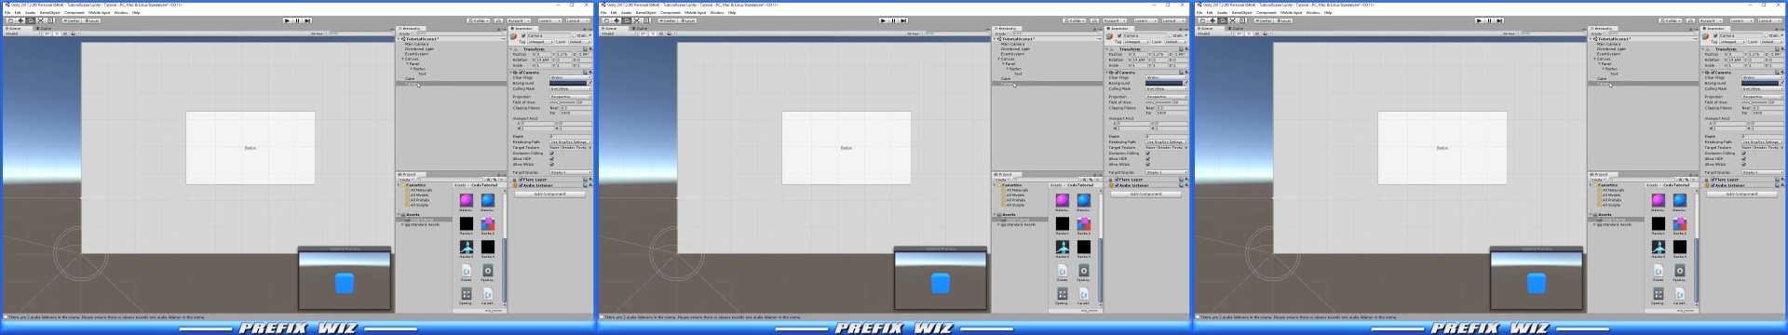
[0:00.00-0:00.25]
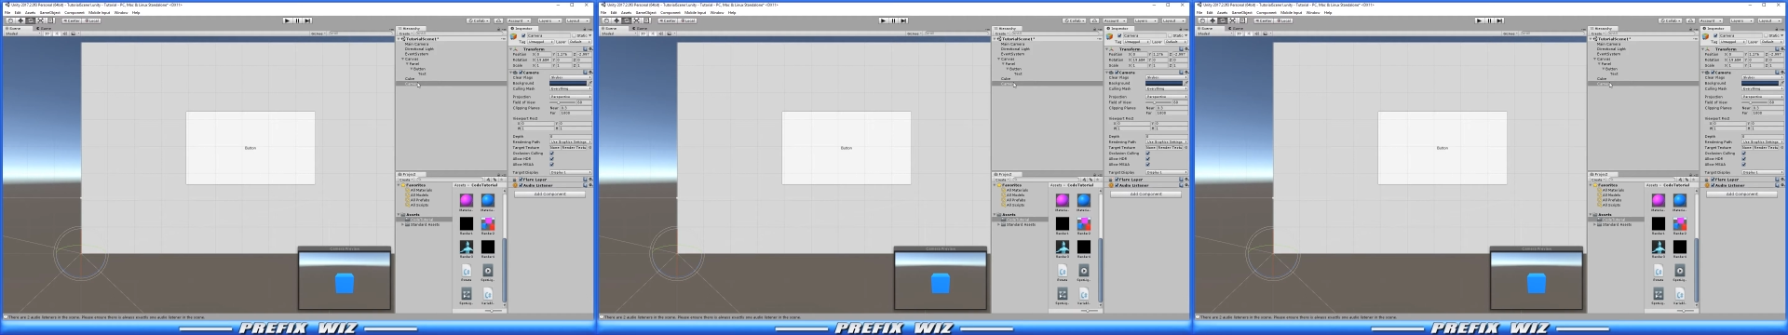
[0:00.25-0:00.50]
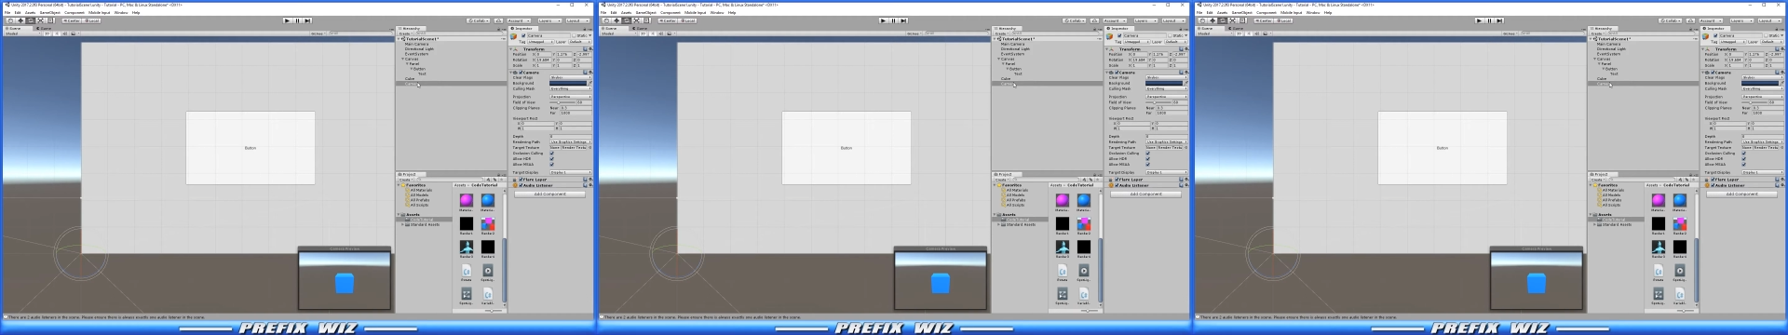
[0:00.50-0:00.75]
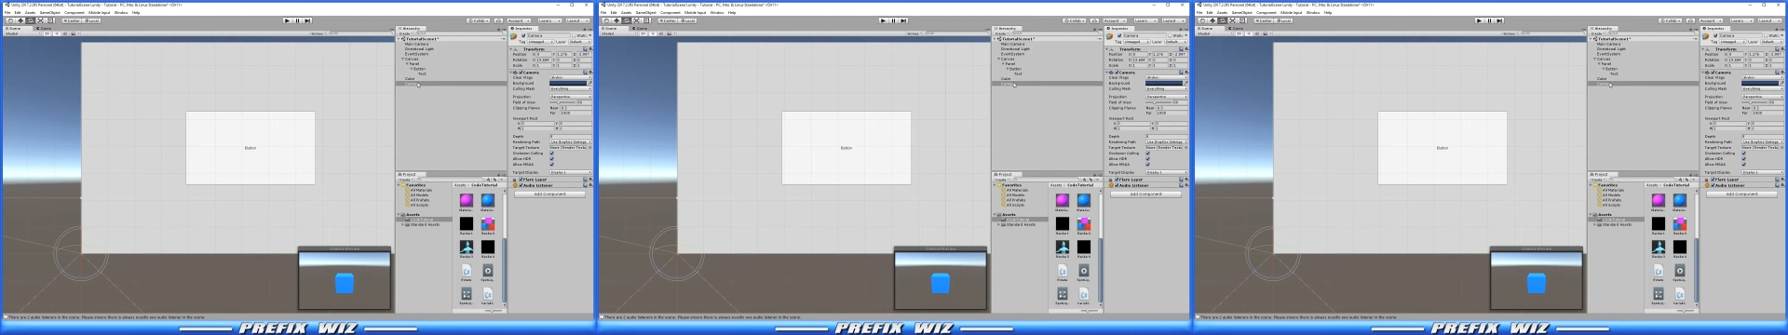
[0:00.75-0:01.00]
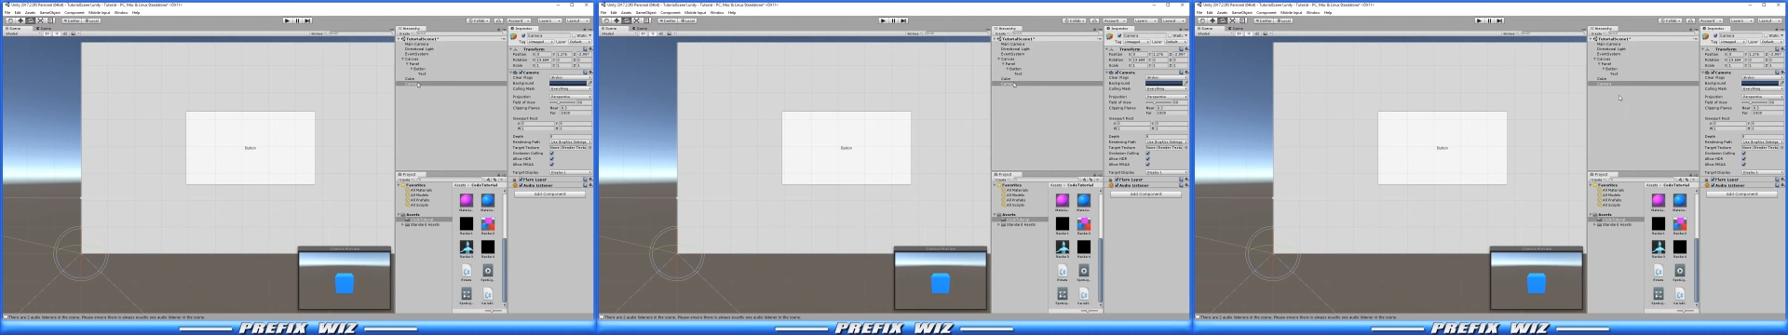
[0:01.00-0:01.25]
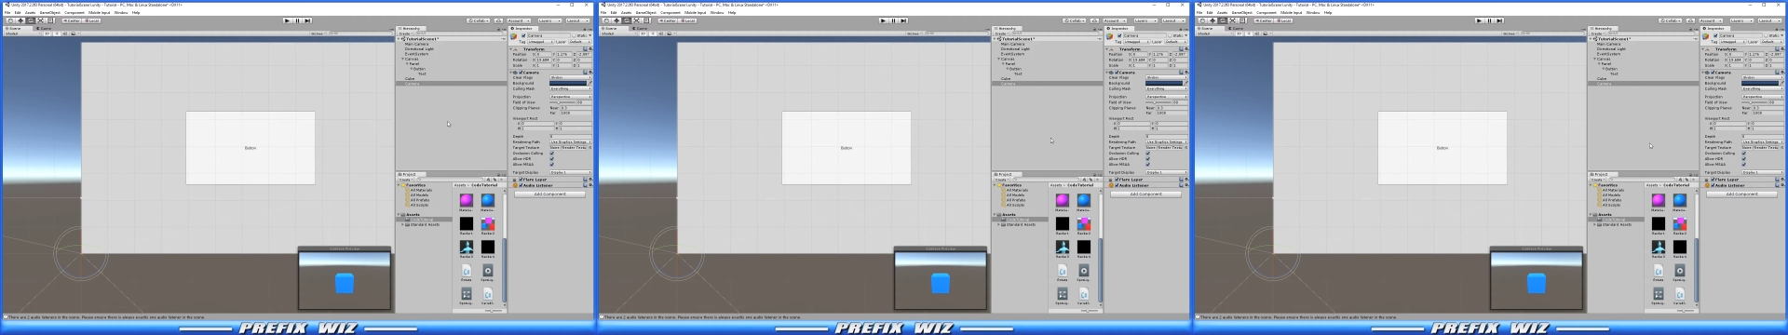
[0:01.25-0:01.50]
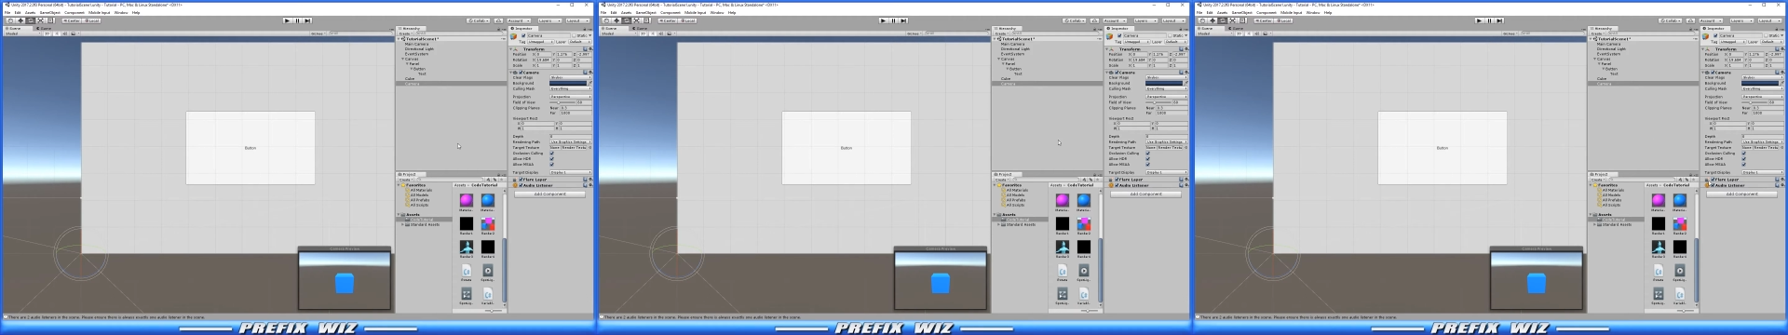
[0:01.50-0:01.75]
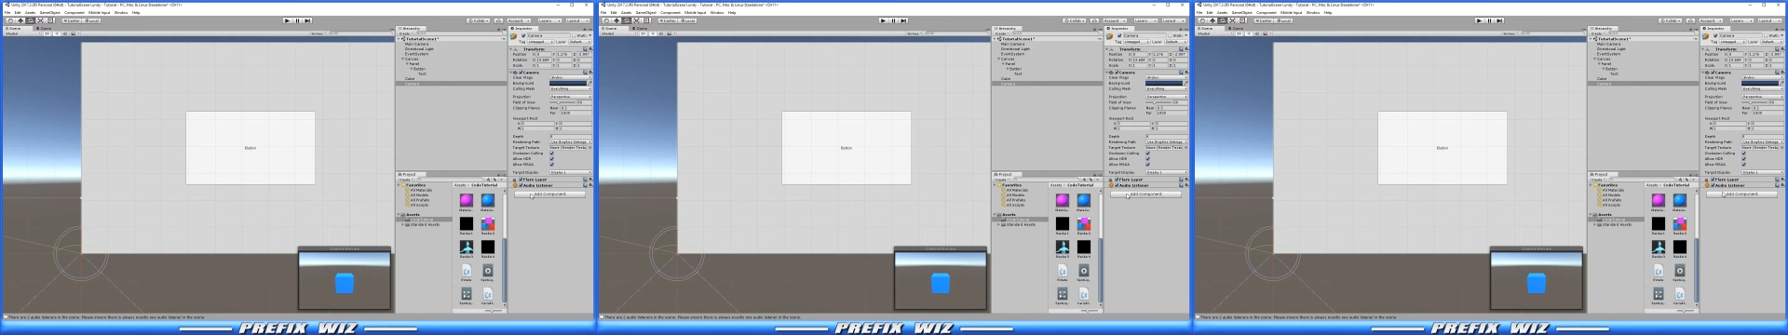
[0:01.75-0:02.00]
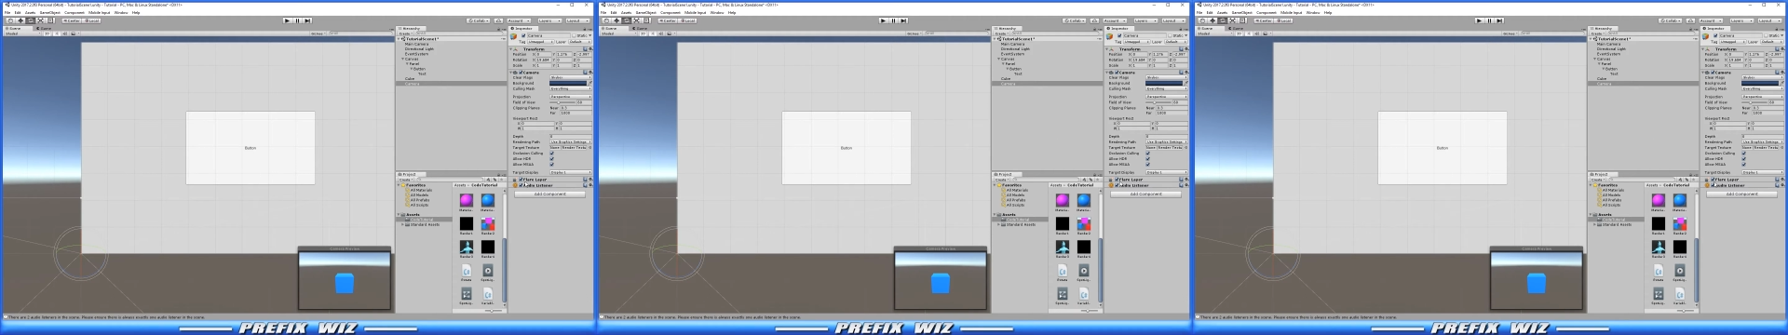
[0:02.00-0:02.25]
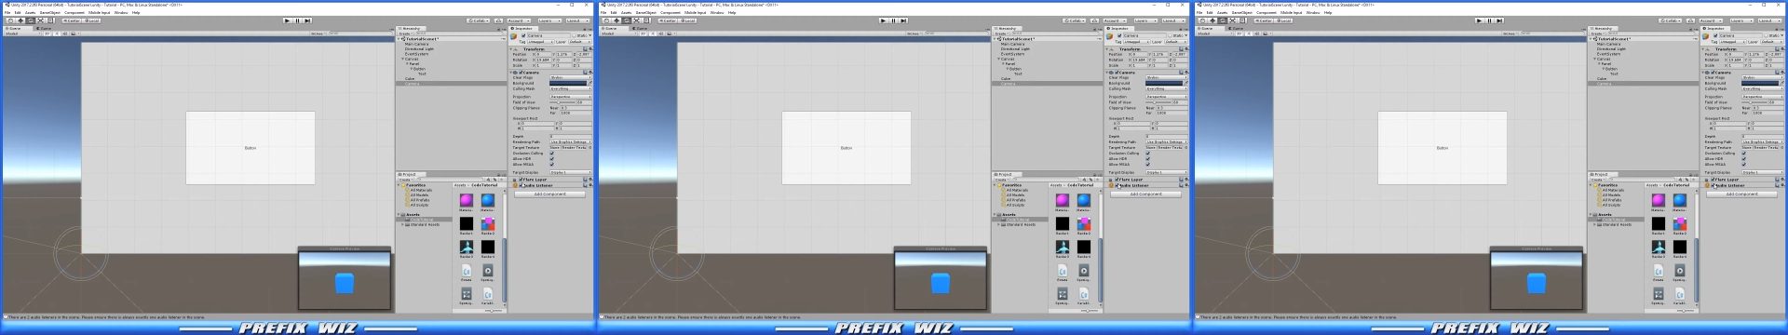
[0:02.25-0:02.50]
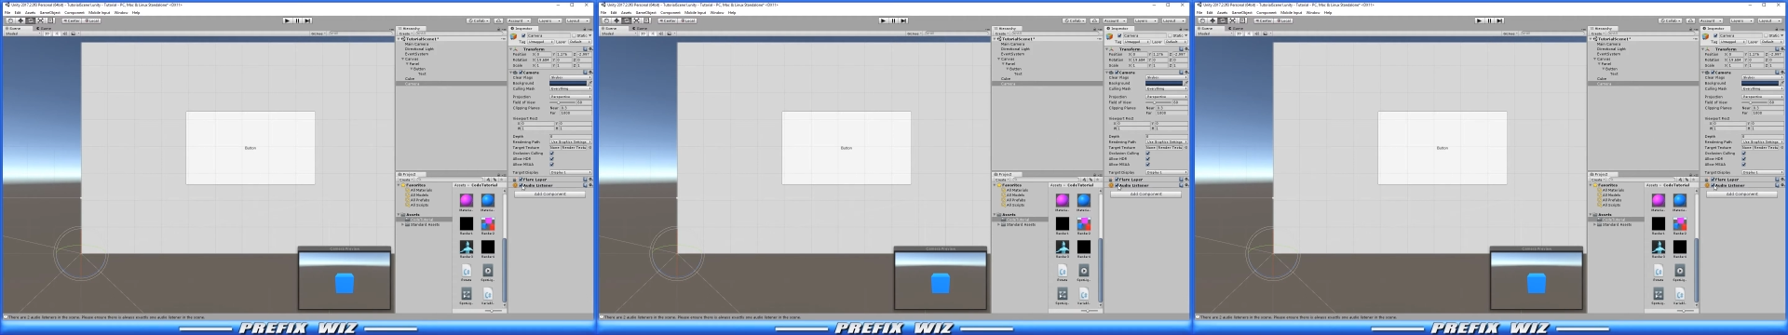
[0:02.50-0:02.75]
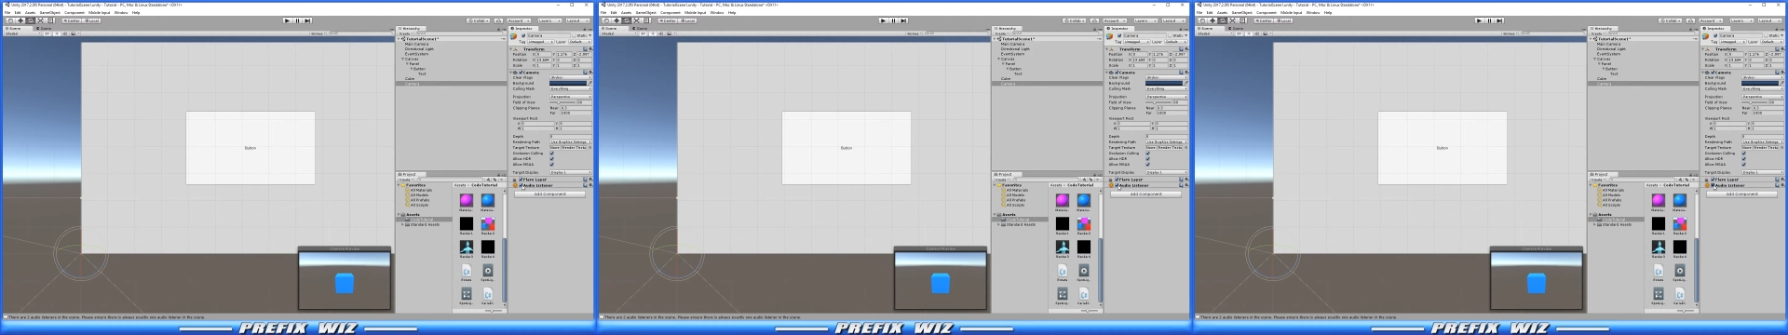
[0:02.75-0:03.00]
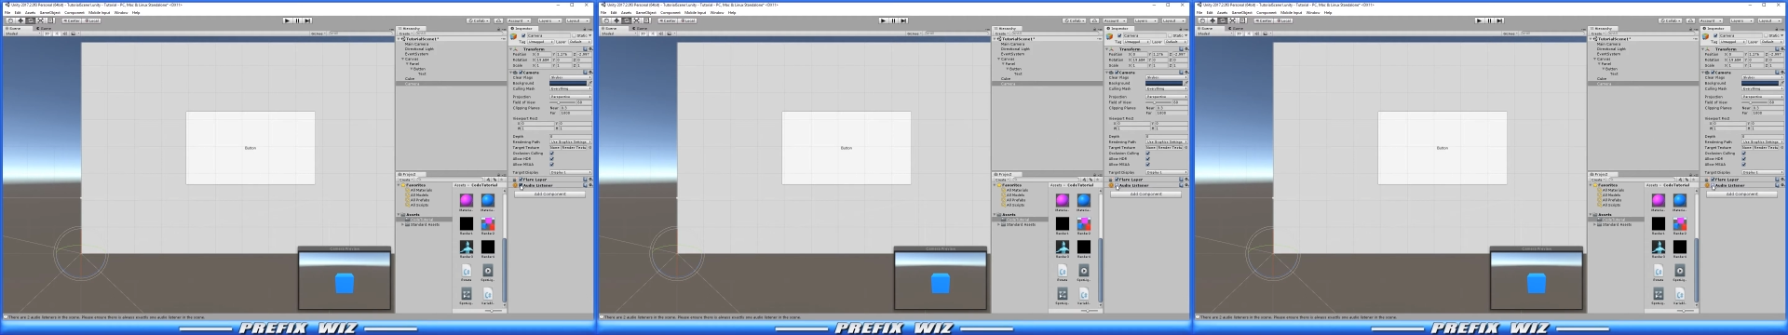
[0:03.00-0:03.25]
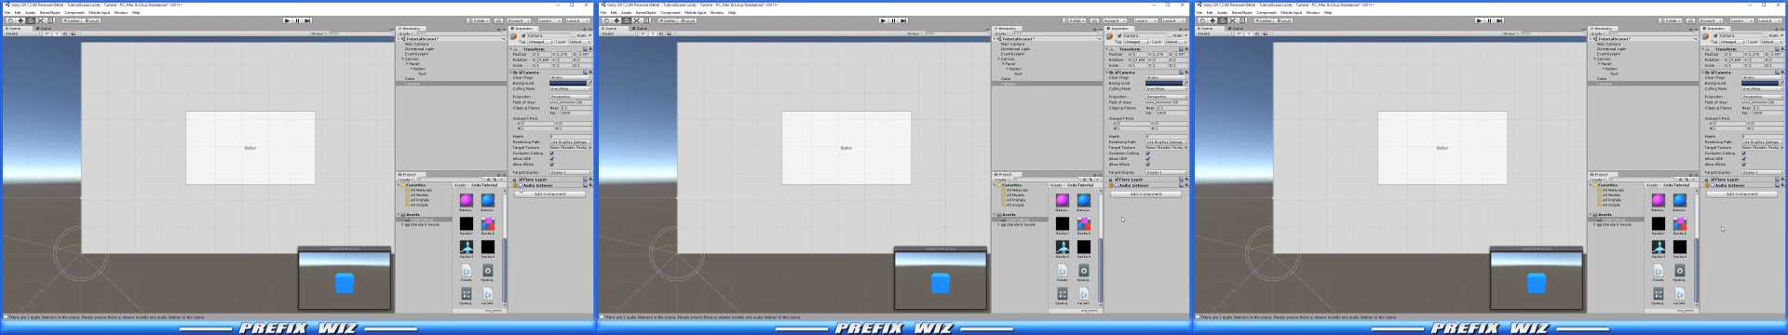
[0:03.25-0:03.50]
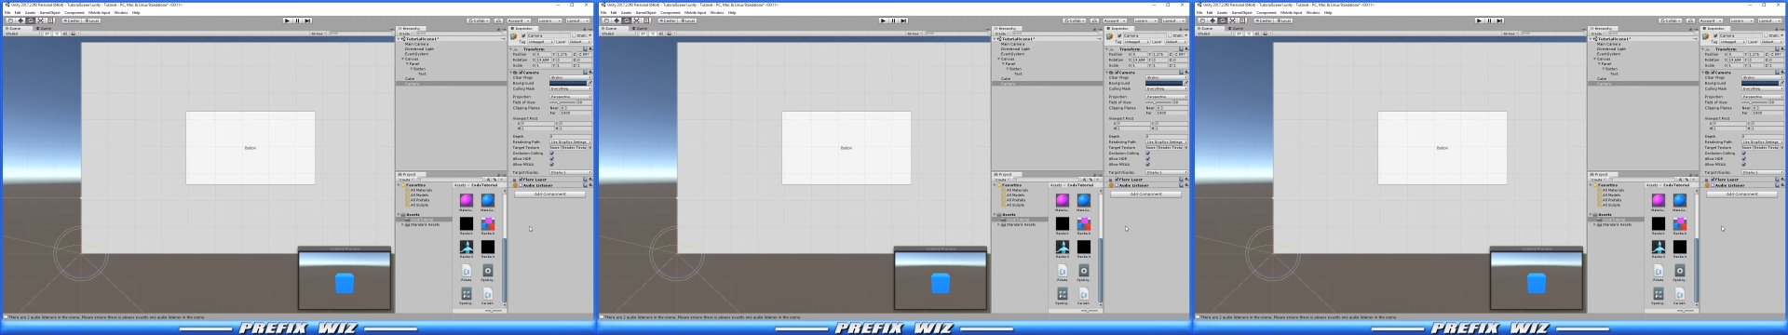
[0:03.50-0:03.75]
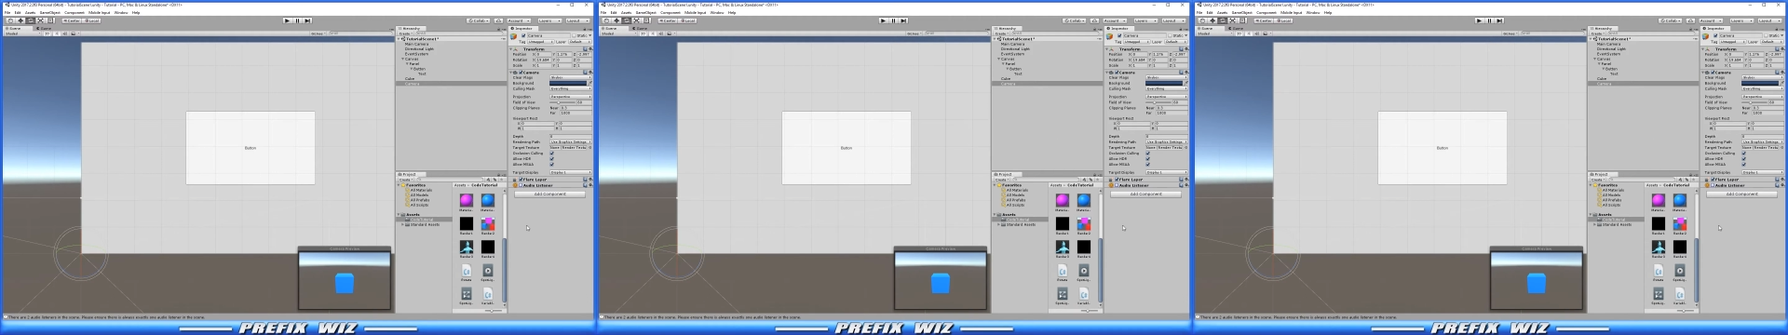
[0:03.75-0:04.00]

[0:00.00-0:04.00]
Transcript: Nobody's mouth can be seen.